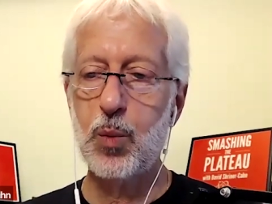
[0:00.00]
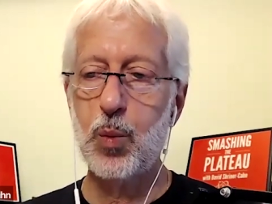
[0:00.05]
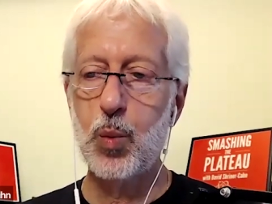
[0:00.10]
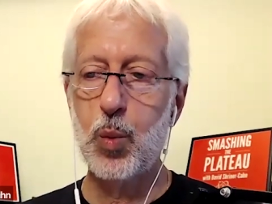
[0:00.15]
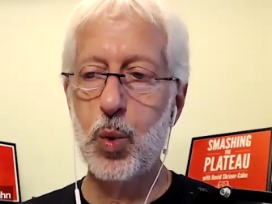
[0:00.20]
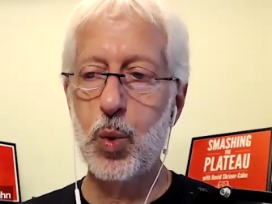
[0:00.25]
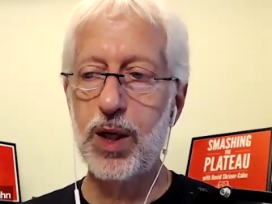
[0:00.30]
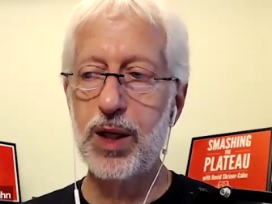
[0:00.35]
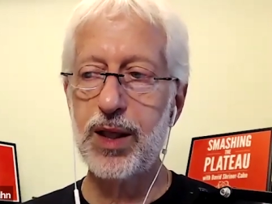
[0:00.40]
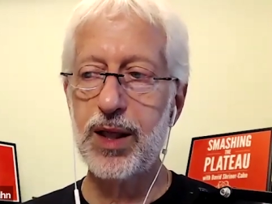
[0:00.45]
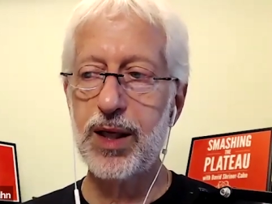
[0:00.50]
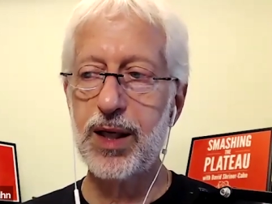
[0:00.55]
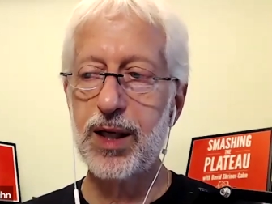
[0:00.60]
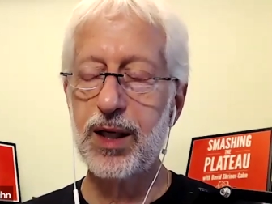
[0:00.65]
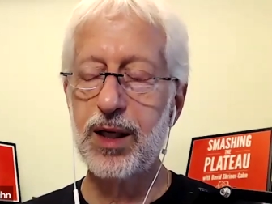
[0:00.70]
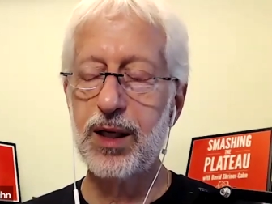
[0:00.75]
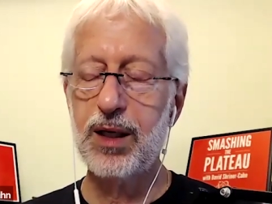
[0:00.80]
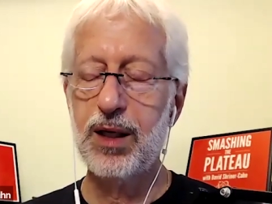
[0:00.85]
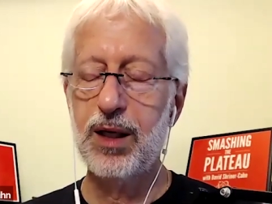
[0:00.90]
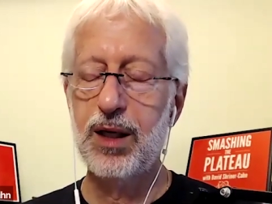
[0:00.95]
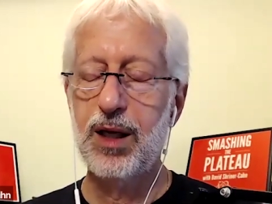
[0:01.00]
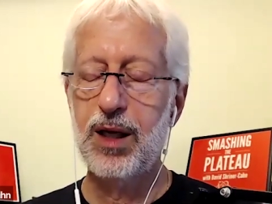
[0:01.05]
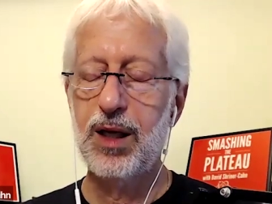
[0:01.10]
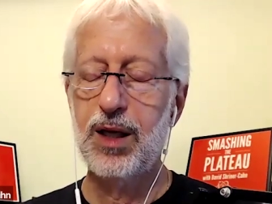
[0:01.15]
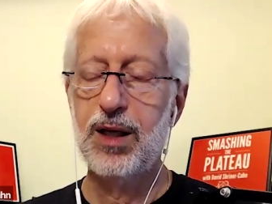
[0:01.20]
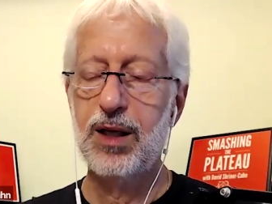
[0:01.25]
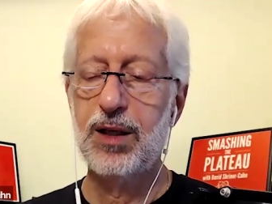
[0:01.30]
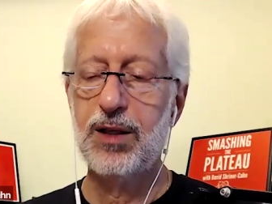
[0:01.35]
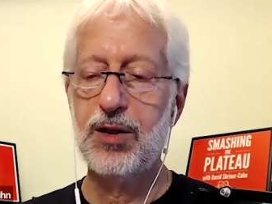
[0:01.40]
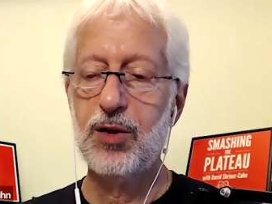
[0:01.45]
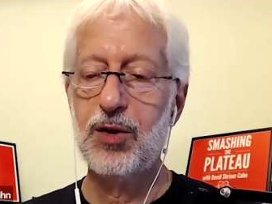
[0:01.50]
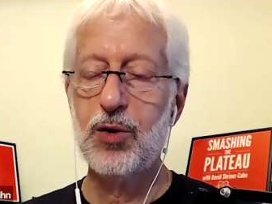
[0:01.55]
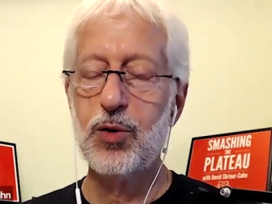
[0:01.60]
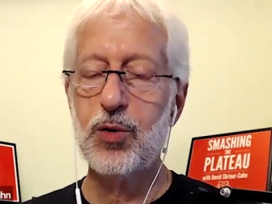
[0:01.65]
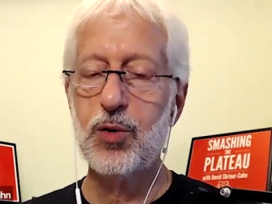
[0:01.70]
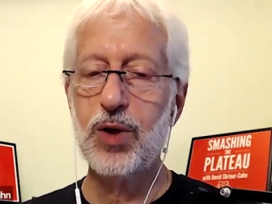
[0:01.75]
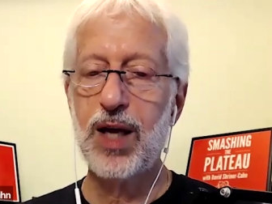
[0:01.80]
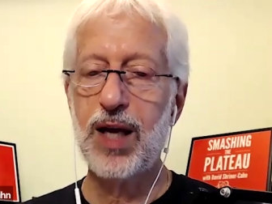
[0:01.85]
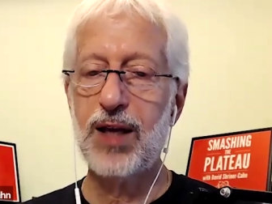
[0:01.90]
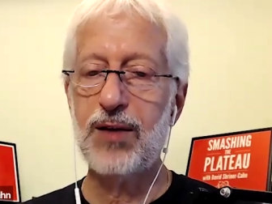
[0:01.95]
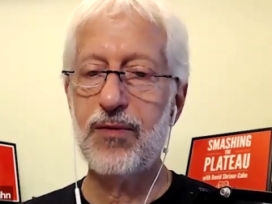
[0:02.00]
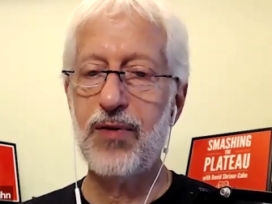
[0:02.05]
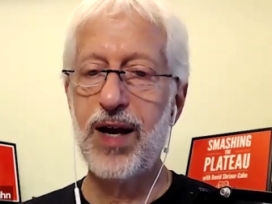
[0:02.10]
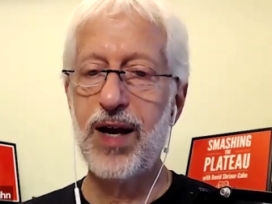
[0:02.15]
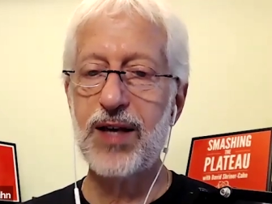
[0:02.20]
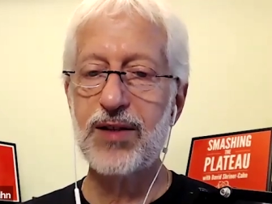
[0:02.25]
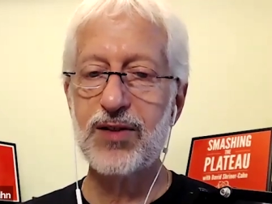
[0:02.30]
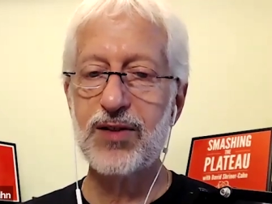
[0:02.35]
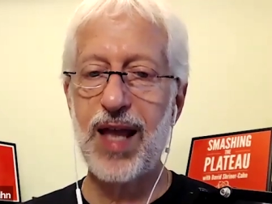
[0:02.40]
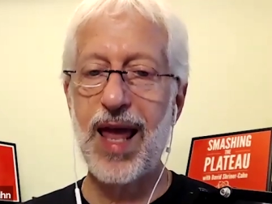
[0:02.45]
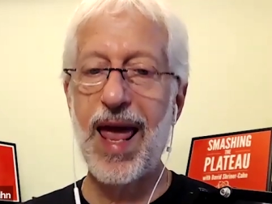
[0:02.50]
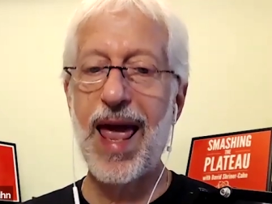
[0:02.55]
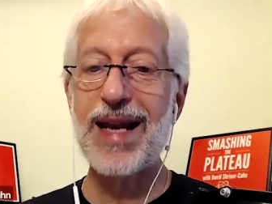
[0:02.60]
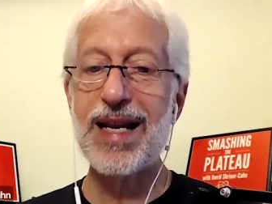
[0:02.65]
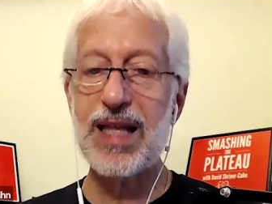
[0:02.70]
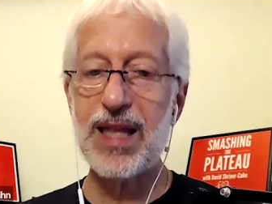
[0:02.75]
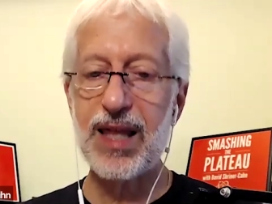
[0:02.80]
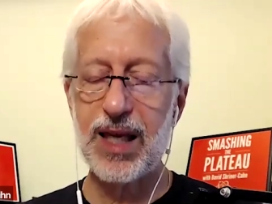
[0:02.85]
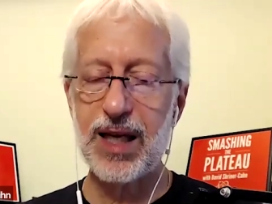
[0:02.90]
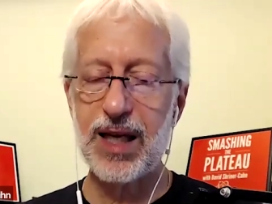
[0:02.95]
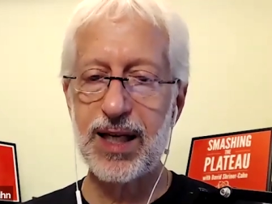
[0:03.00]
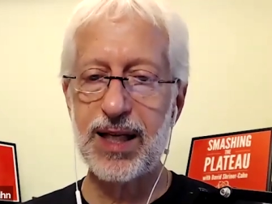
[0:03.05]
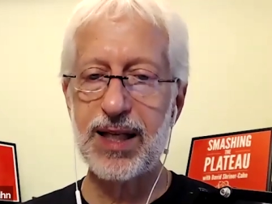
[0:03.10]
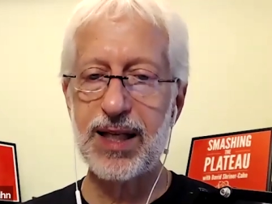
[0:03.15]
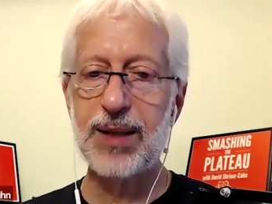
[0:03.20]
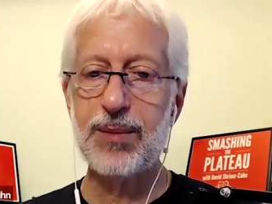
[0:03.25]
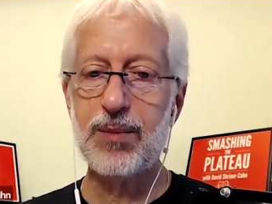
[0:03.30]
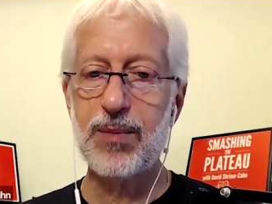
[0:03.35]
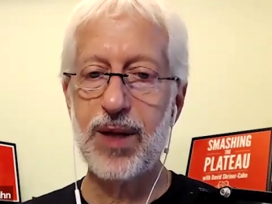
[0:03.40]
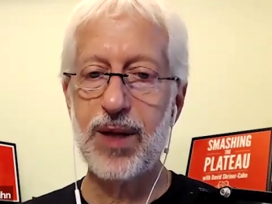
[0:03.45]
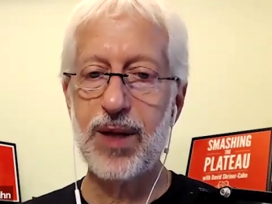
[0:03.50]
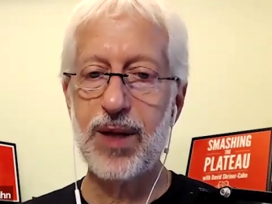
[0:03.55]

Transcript: willing to invest anything in them